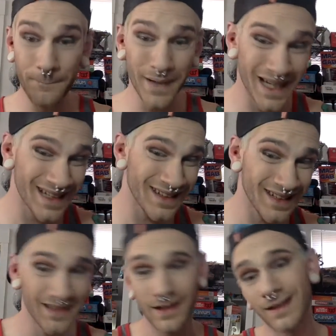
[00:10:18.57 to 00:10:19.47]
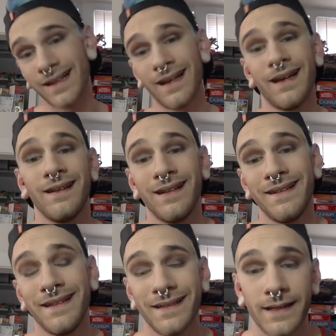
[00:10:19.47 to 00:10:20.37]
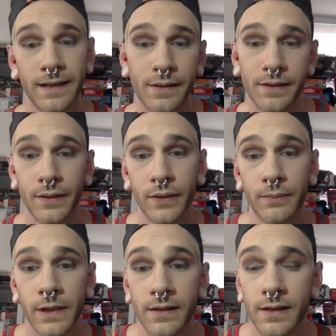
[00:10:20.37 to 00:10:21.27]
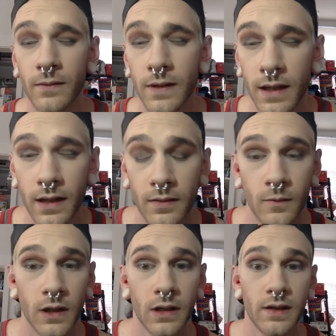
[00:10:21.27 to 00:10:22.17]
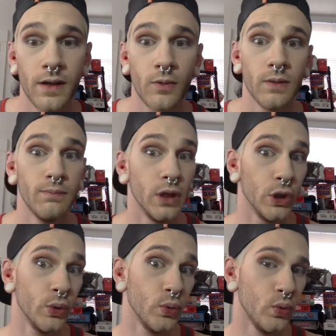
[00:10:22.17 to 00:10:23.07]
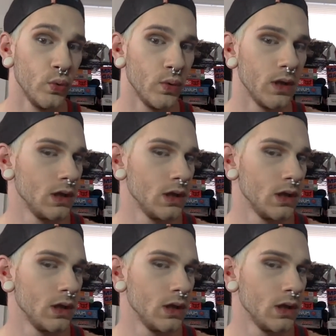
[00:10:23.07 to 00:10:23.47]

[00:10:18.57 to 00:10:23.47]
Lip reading: But I had an idea today, so I'm going to stick with that, and we're going to stick with blue.